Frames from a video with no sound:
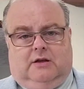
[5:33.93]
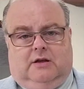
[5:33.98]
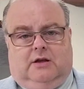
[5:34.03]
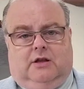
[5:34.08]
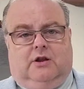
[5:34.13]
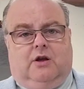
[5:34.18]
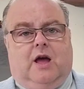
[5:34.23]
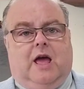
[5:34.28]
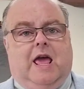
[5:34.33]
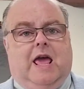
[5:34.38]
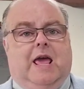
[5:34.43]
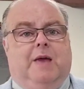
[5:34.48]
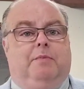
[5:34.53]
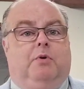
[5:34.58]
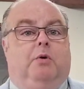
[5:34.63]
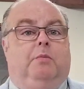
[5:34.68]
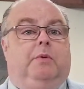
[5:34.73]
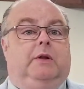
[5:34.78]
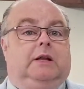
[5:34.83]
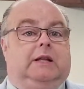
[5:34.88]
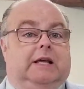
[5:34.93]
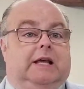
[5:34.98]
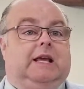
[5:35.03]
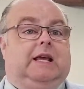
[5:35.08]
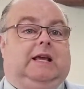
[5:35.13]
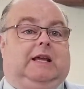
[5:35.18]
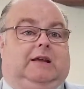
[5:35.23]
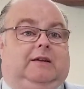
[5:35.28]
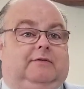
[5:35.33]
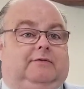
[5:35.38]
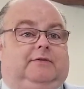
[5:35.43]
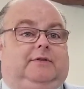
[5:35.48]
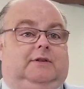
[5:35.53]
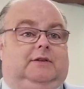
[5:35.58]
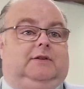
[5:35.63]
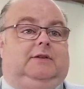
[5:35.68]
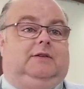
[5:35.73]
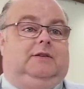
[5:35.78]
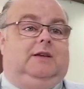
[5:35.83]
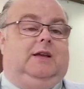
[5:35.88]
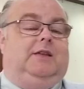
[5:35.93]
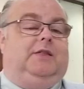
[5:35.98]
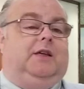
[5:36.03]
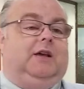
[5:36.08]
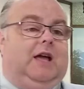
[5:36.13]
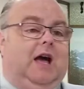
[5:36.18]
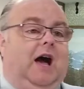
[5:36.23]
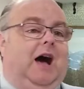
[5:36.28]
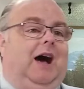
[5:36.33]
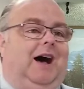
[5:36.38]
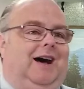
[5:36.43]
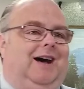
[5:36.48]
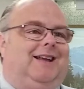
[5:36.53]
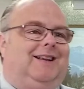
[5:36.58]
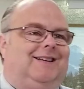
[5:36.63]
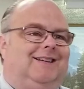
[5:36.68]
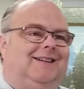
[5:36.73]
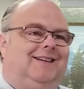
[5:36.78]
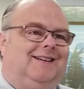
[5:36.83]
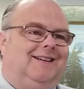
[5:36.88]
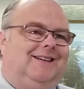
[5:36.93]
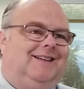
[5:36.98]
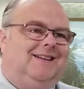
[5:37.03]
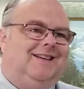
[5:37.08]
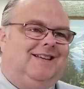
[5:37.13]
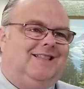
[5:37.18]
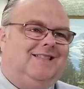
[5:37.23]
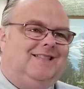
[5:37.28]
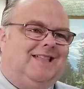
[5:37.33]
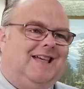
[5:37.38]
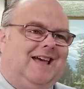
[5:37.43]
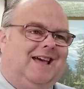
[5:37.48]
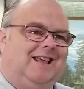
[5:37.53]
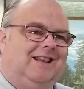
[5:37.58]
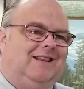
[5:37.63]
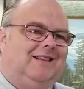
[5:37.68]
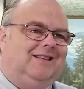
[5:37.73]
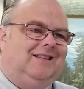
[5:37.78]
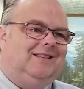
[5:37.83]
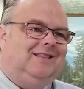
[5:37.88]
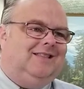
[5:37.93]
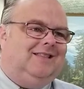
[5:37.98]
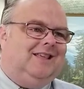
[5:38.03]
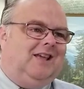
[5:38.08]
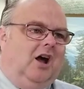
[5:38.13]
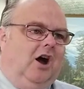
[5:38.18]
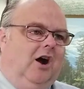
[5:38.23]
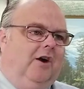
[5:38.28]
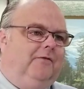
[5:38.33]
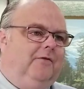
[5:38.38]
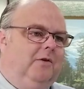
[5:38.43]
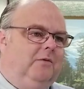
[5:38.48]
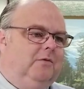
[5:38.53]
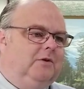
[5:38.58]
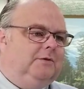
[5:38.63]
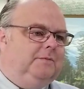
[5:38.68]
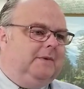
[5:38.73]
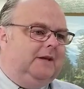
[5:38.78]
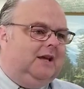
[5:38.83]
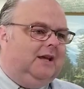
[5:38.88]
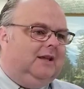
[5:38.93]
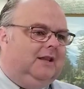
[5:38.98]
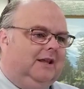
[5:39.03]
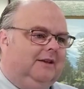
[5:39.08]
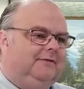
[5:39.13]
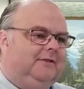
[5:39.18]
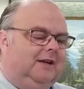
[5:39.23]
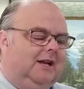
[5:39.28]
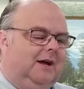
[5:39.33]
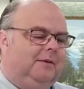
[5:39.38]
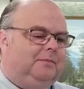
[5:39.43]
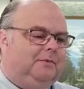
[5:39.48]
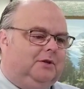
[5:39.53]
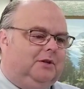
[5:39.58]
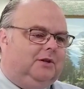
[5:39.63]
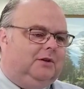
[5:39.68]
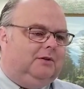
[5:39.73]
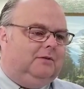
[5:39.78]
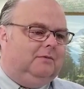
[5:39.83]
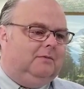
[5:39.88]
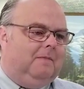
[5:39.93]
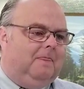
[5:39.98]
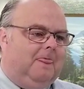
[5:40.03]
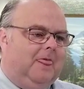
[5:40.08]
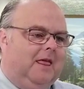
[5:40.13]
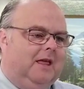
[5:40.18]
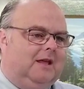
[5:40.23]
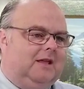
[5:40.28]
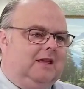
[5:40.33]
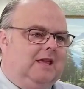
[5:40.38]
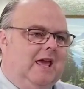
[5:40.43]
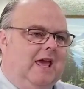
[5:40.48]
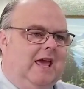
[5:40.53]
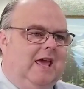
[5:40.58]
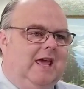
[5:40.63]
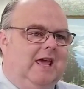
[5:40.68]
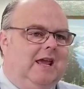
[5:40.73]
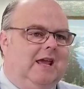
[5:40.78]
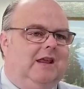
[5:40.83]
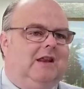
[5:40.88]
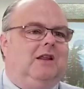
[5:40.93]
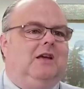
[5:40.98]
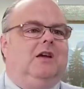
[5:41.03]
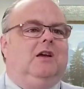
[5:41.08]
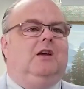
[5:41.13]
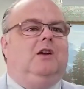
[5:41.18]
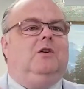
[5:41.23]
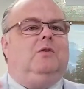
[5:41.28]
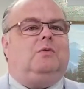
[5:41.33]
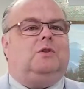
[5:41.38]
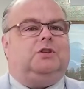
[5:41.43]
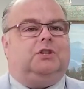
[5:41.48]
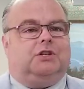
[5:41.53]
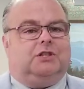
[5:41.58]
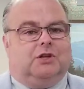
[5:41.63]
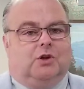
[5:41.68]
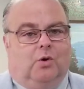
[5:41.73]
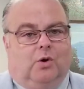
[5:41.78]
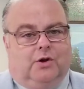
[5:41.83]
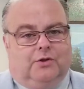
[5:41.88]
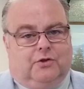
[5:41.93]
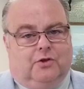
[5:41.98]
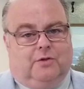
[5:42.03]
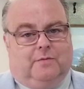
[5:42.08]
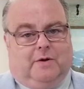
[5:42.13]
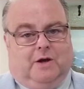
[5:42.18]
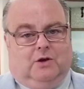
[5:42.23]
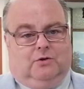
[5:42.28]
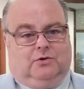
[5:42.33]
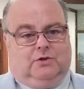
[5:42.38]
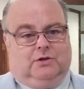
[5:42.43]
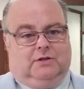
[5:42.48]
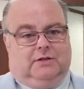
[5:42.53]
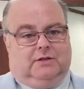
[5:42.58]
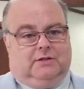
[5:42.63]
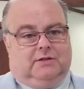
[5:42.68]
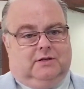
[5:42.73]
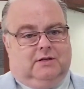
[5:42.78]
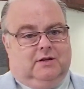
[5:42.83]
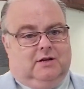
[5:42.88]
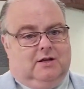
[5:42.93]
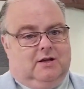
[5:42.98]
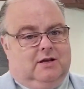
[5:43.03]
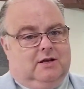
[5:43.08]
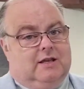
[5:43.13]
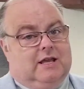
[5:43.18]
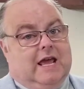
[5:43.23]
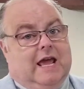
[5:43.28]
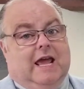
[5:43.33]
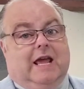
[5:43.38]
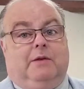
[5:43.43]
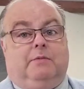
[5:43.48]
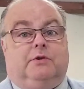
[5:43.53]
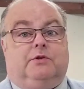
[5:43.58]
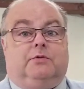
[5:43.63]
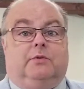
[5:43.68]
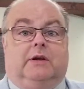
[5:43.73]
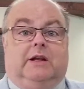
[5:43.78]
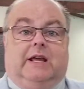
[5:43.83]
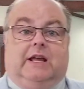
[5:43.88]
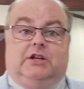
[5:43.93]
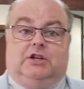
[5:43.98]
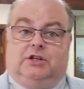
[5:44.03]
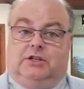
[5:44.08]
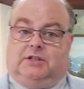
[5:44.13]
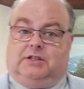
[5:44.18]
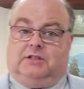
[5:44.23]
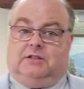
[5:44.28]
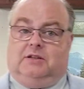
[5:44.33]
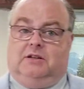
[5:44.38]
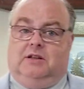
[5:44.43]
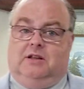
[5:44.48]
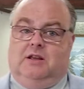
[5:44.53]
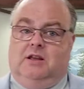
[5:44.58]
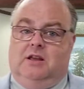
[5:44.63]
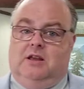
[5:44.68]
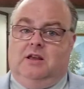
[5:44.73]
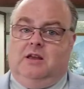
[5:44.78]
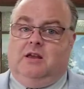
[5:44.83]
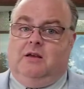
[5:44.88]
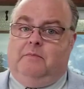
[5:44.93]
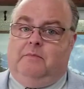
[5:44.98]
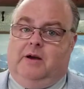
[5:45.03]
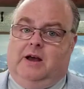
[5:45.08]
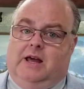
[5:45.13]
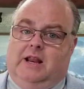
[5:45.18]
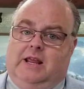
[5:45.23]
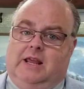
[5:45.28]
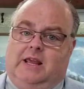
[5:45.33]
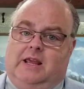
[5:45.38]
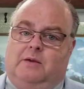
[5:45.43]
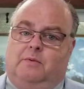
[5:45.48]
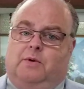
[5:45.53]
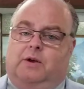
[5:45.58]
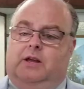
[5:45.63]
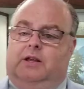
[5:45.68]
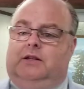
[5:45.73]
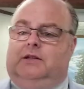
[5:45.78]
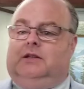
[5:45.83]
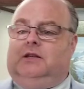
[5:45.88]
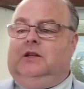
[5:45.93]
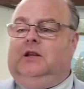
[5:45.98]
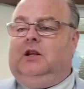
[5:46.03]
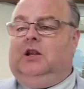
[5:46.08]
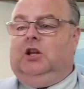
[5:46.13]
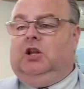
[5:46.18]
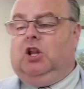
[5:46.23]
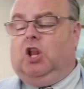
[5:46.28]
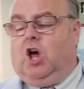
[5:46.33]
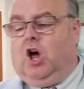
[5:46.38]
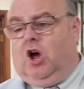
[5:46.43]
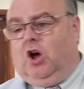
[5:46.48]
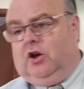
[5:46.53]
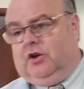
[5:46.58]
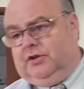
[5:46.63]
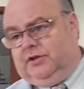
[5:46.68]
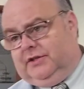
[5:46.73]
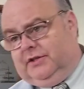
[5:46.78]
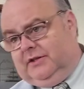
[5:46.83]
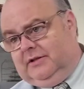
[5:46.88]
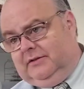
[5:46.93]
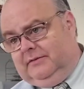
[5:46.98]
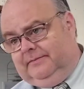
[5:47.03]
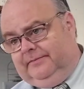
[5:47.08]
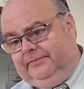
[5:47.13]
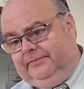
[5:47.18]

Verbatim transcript: You know, Abel believed in the God that the offering was being lifted up to. Cain was just going through the motions. Cain was religious, but he was lost.